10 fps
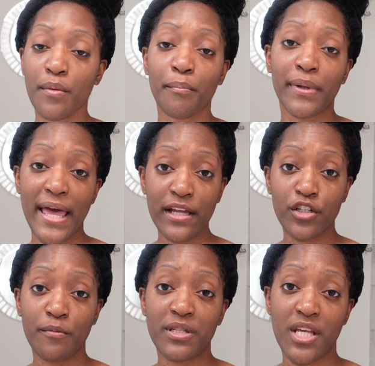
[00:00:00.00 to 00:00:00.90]
black
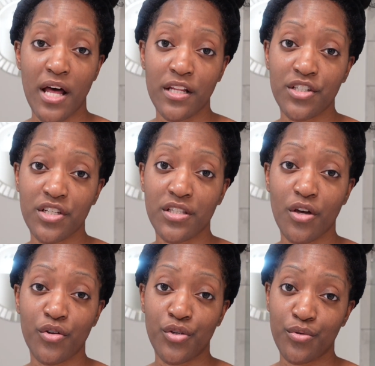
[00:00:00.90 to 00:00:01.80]
dermatologist on
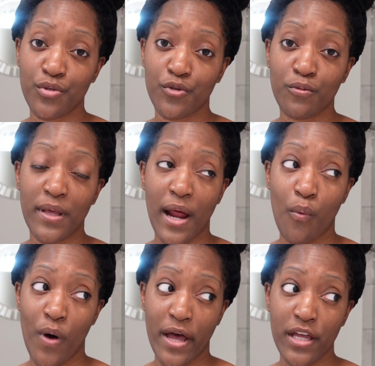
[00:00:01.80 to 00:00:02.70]
YouTube that I
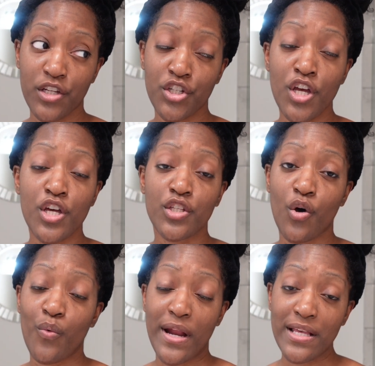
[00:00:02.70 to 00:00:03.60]
watch. So
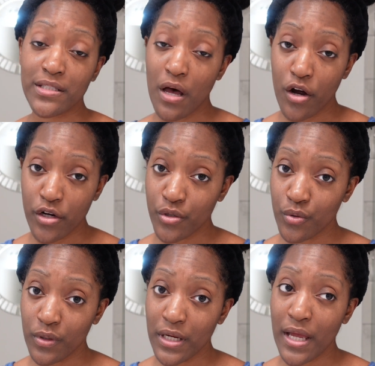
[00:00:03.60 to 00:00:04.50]
when I saw her
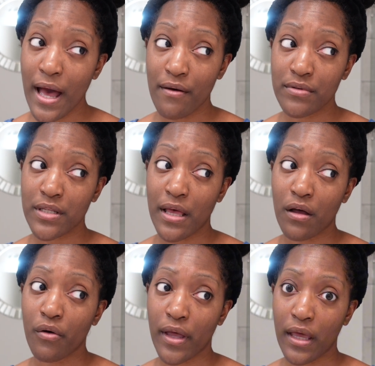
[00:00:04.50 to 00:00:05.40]
doing it, I was like,
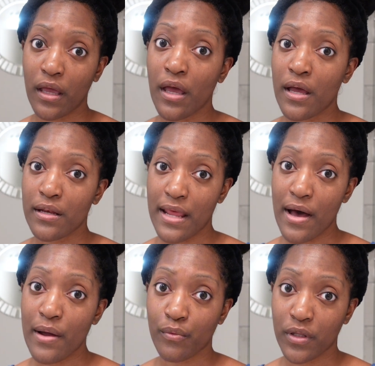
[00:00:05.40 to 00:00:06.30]
okay, now
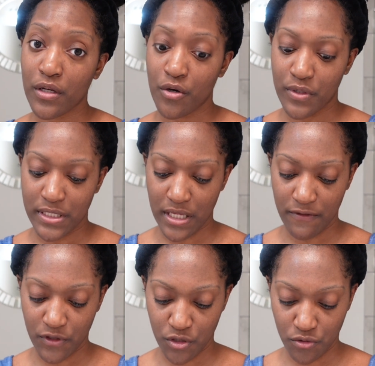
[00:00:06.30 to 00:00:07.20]
I really know it's safe
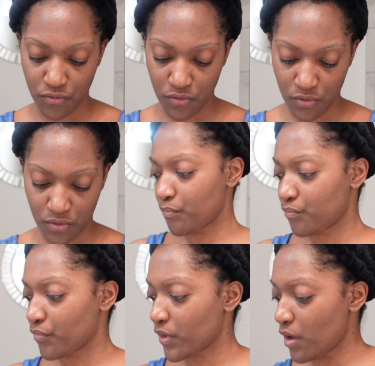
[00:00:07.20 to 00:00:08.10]
to do.
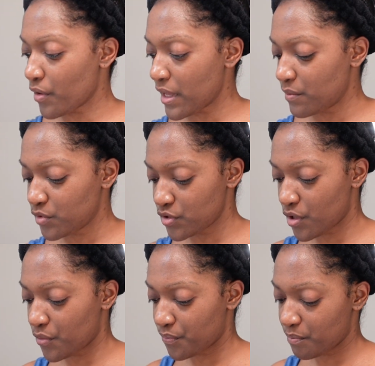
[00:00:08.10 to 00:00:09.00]
Okay,
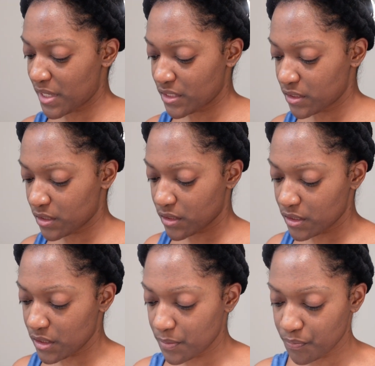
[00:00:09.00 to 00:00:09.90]
so
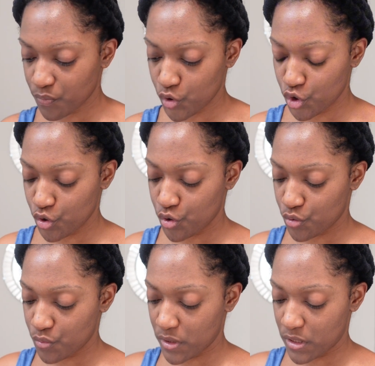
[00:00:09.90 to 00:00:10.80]
basically what you
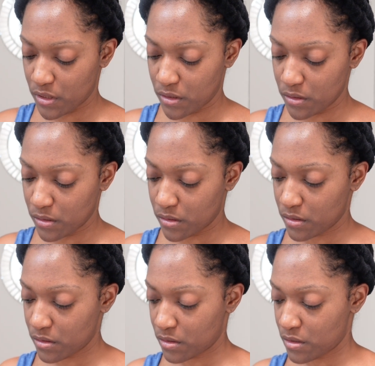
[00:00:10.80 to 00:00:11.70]
do is
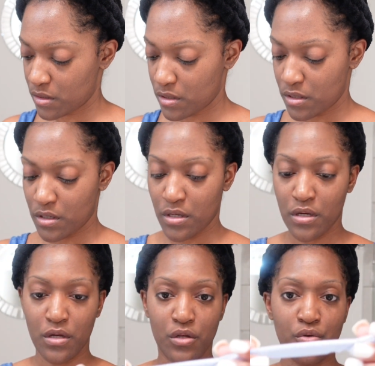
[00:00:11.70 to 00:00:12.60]

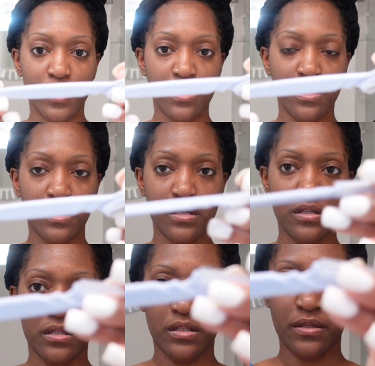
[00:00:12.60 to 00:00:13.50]
you get
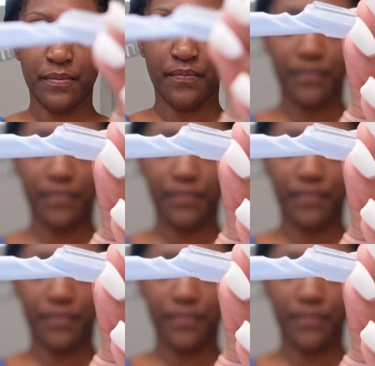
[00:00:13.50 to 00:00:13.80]
this.